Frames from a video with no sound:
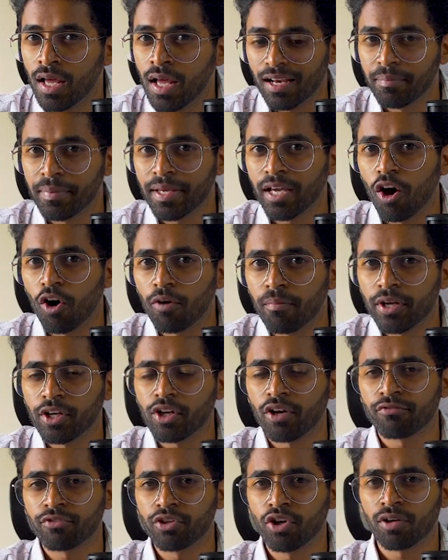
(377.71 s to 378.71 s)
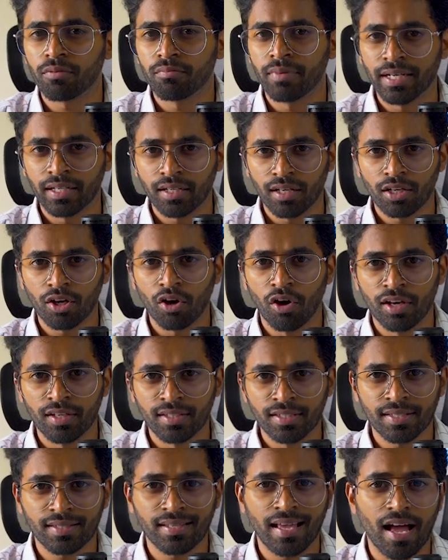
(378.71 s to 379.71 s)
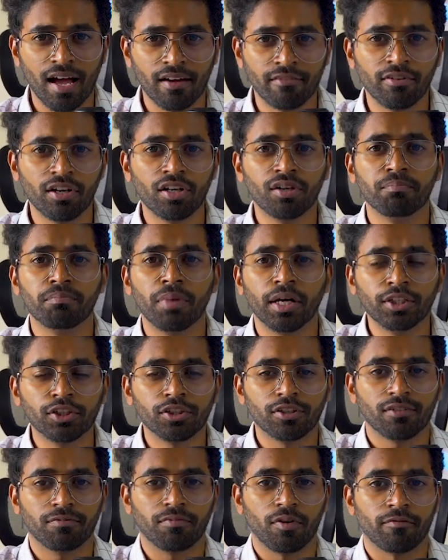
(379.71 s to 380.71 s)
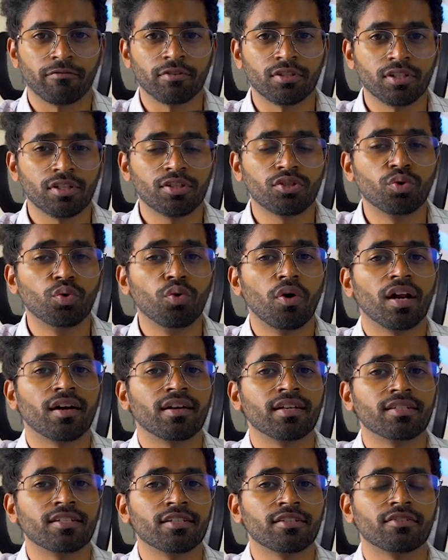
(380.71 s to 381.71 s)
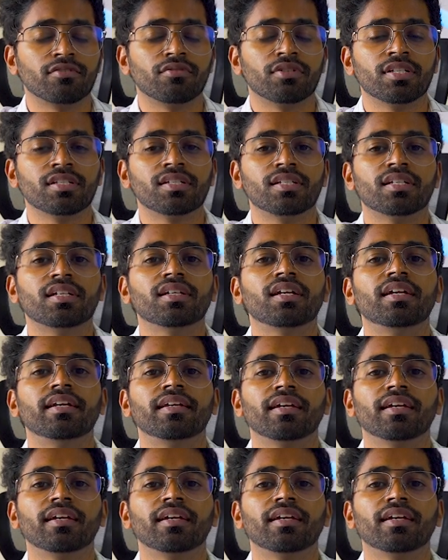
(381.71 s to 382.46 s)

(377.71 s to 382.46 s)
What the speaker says: Tell me, how many of your medical colleges have a bunch of professors who are teaching students in a